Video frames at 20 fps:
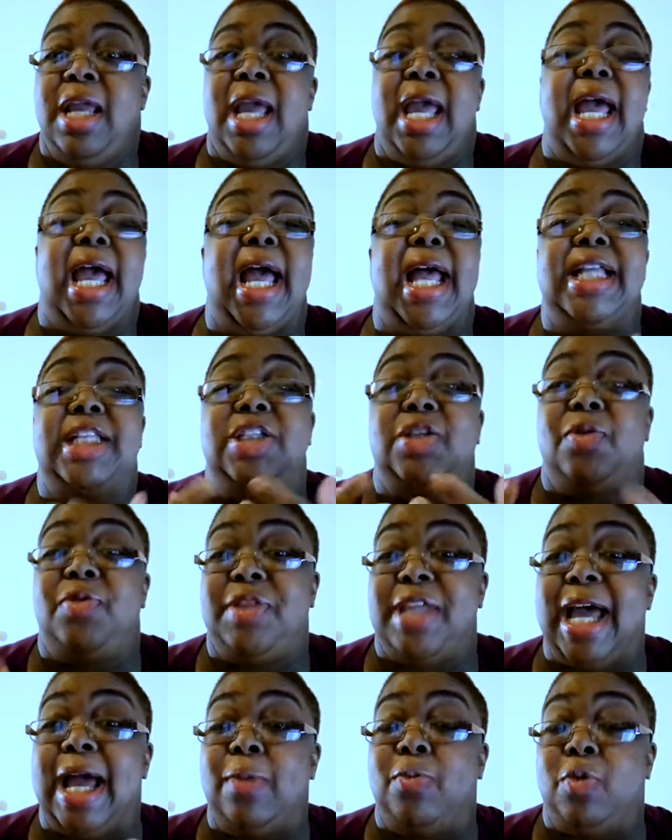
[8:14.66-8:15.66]
And so
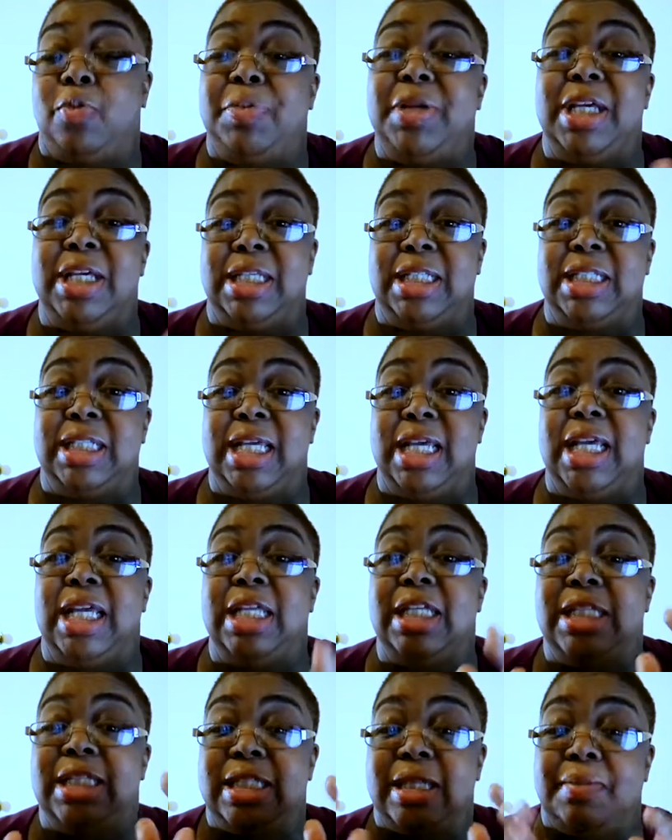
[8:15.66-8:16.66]
that would be a scene.
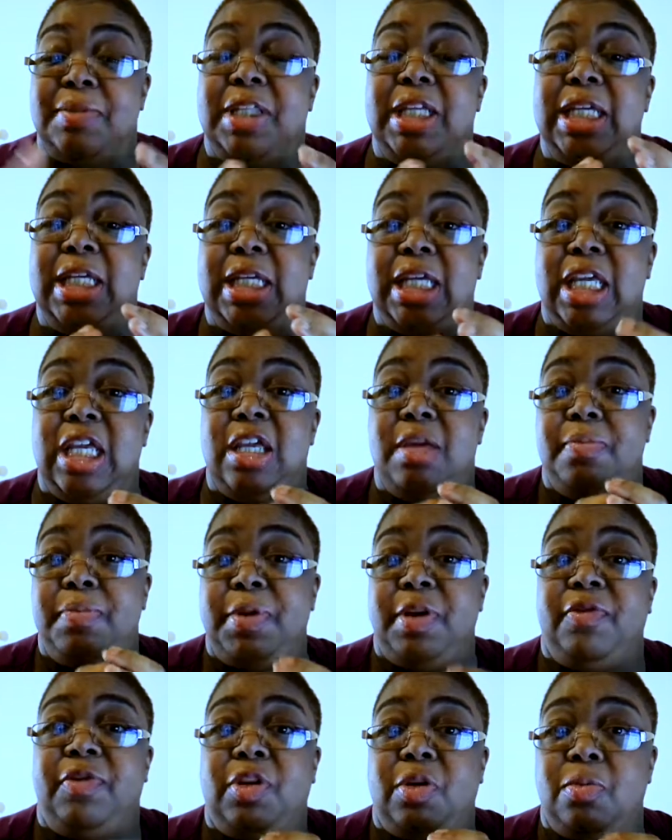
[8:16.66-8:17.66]
Something key,
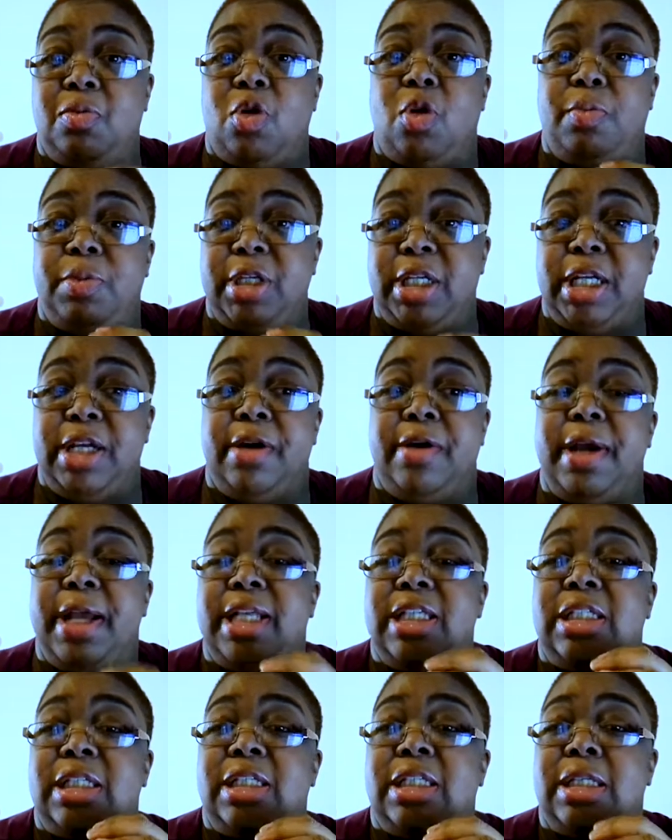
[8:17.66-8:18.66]
pivotal moment here
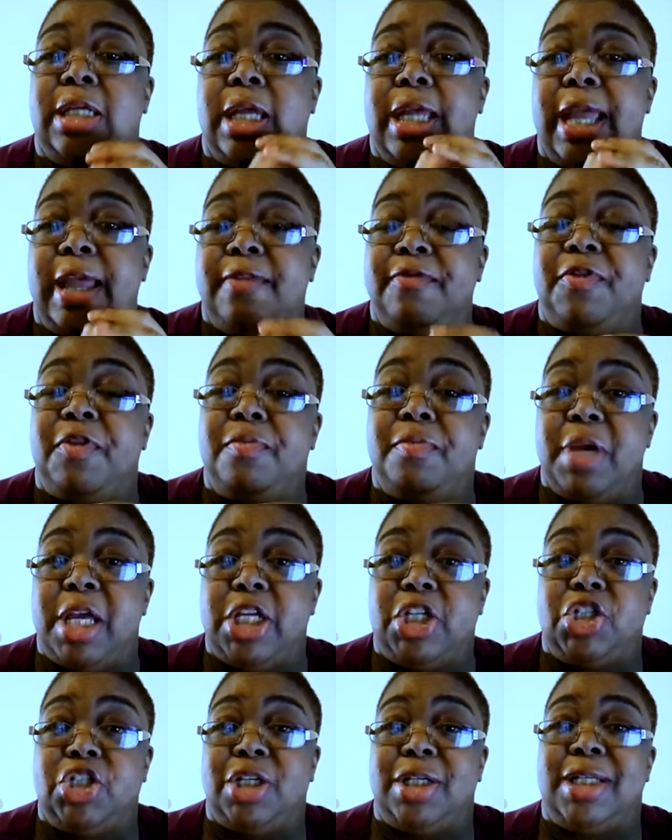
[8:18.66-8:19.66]
is
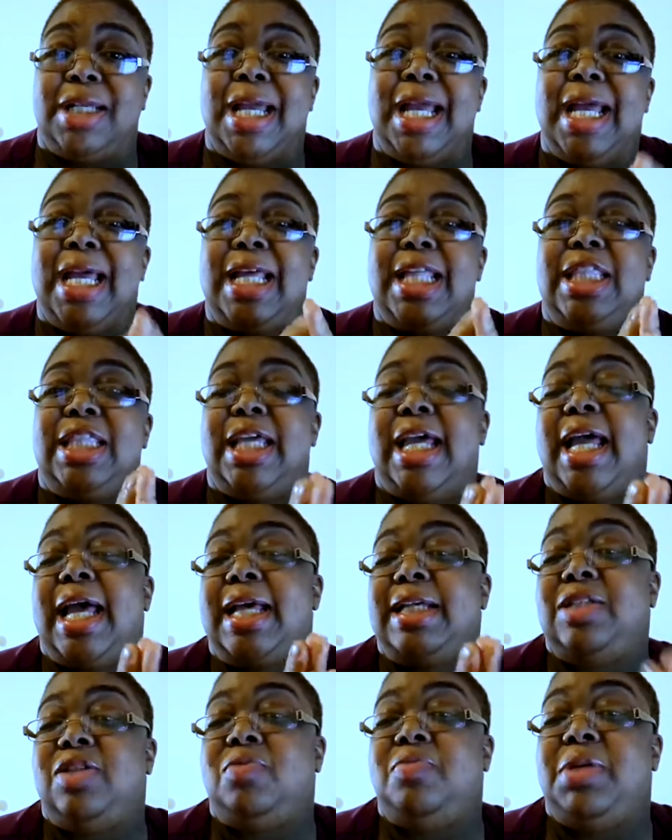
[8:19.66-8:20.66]
information that
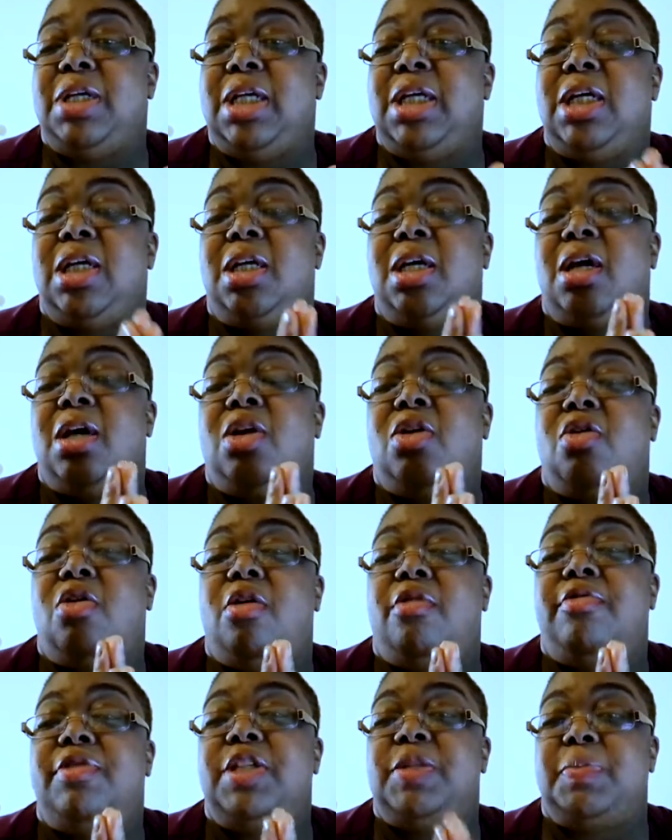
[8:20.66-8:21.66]
has to be
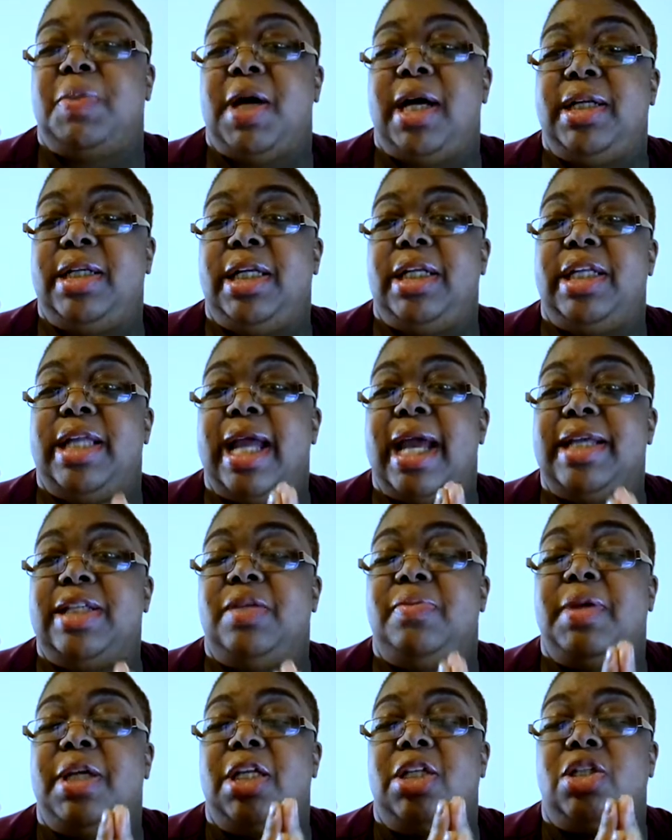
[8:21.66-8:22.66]
corresponded, that has to
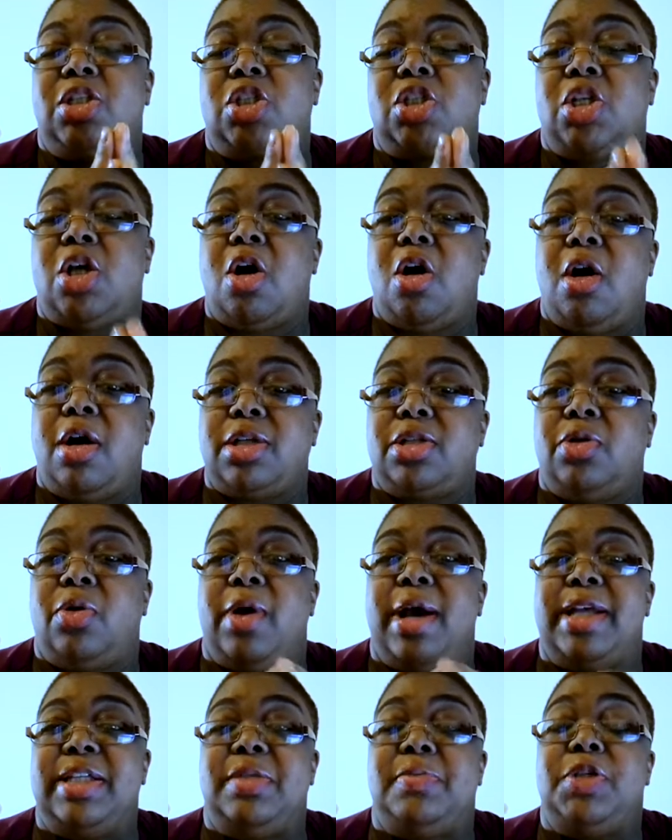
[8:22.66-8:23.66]
be talked or
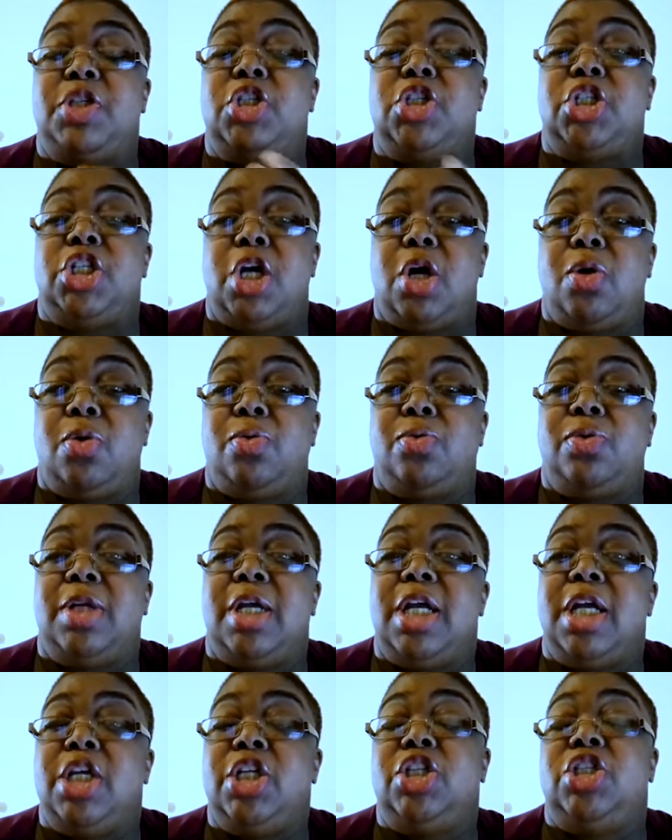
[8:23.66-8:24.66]
has to be shown
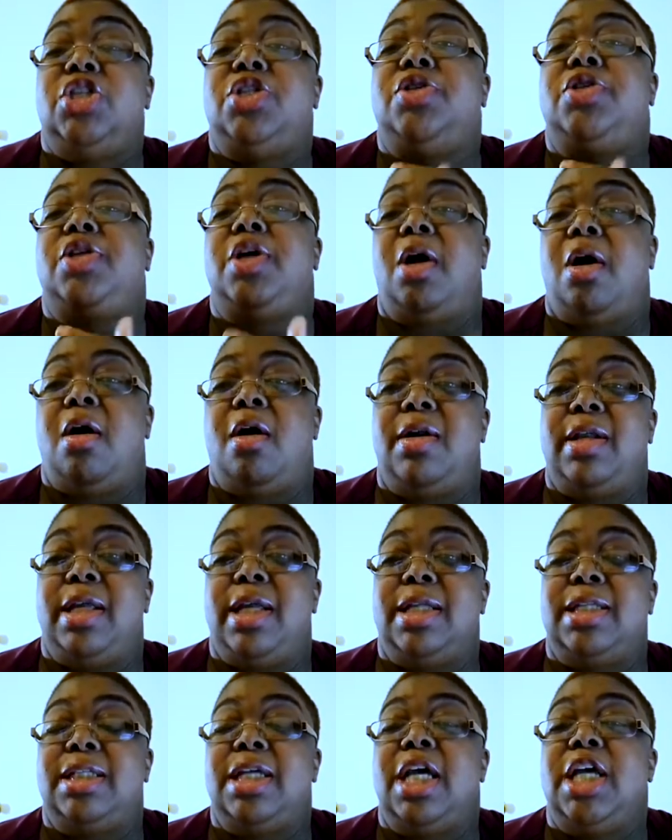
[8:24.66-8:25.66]
to the
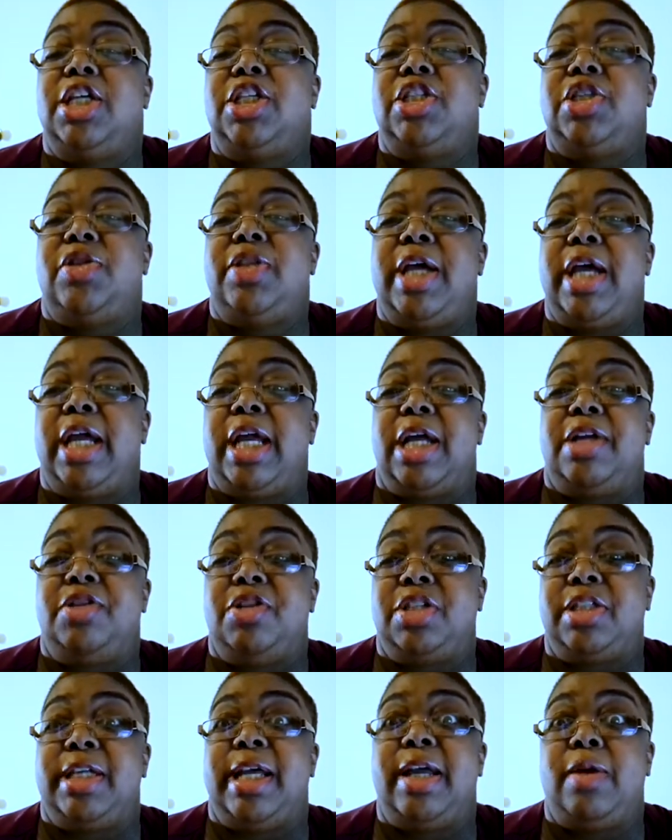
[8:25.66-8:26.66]
audience so they can
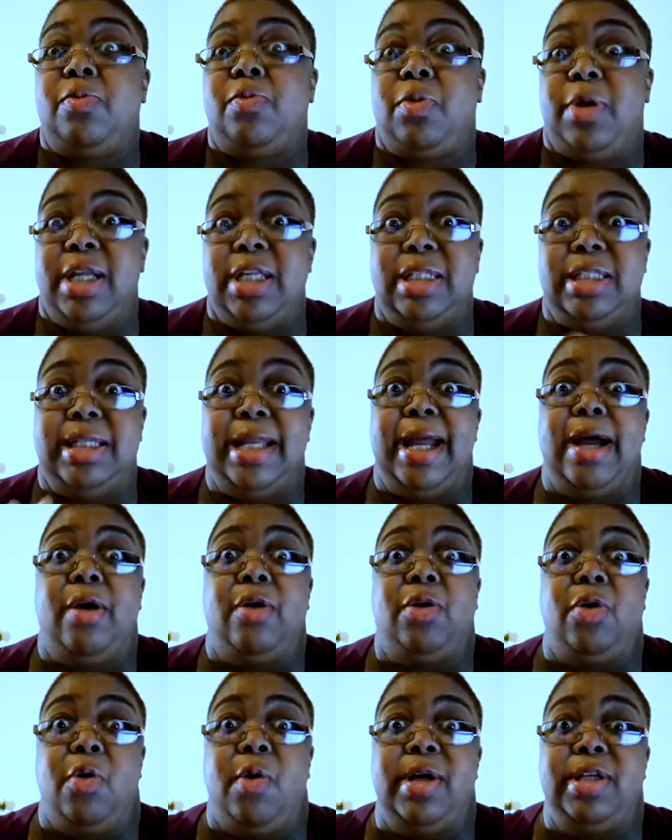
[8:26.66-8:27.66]
understand what's now
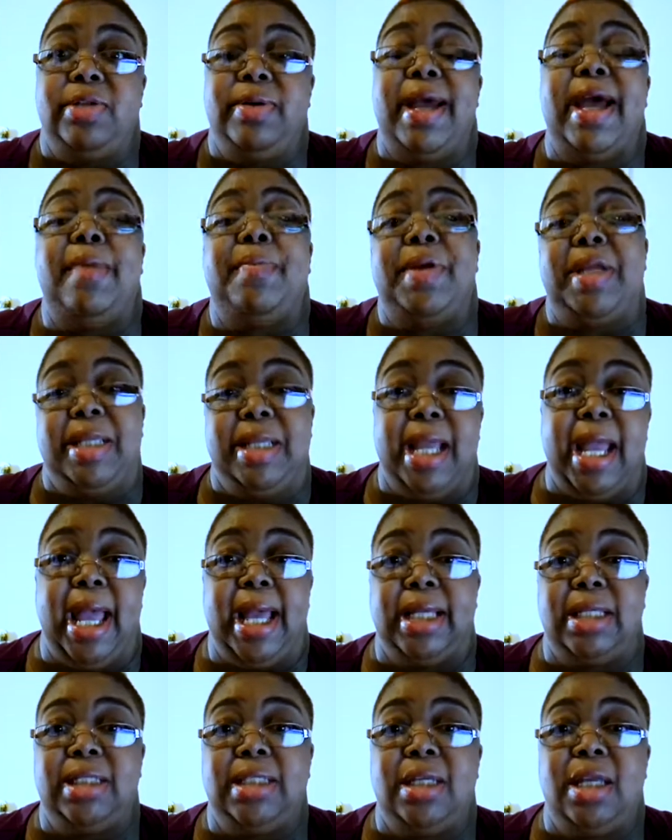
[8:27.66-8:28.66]
going to happen
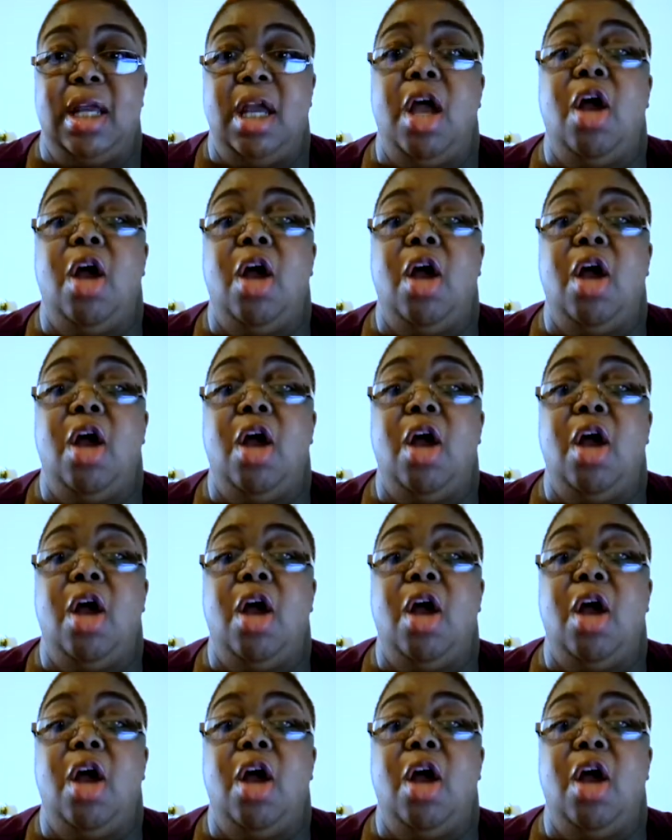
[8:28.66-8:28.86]
next.